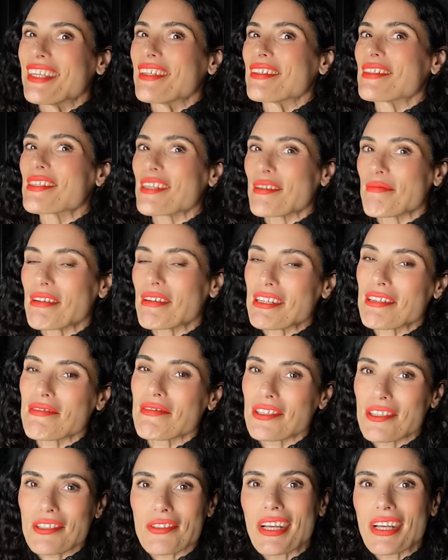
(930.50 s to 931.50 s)
you so much
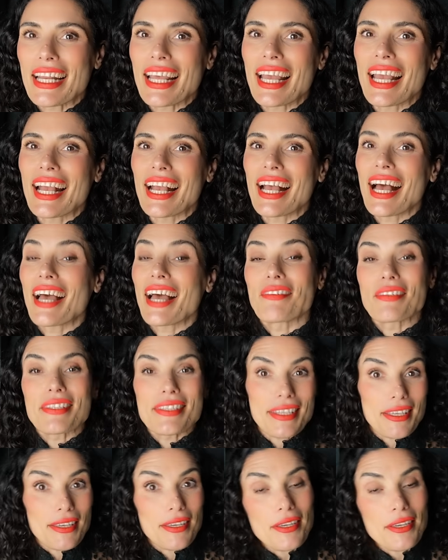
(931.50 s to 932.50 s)
for joining. I will
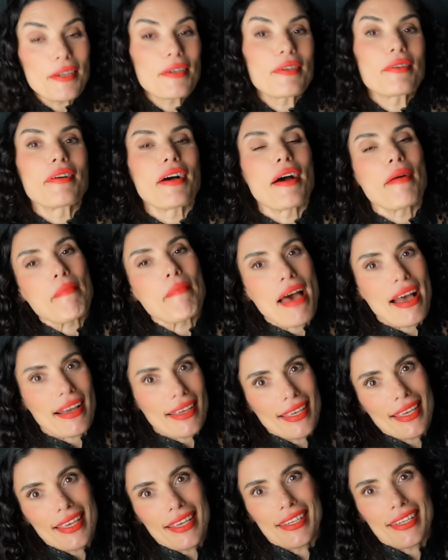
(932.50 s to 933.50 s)
see you back
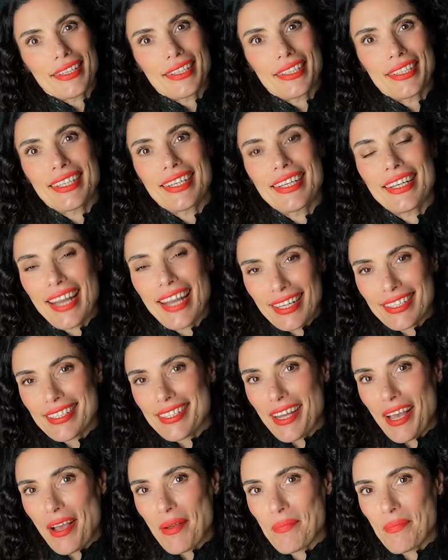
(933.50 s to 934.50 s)
here next
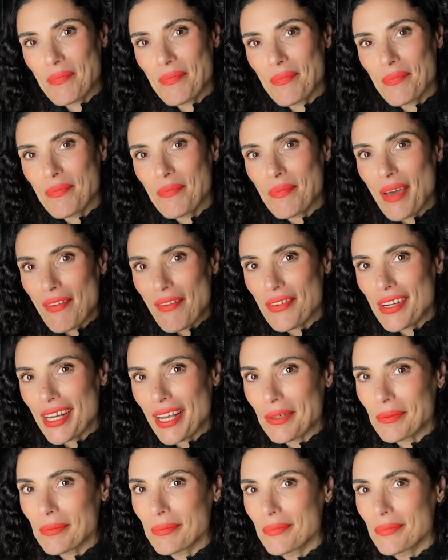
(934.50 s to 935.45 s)
time. Bye for now.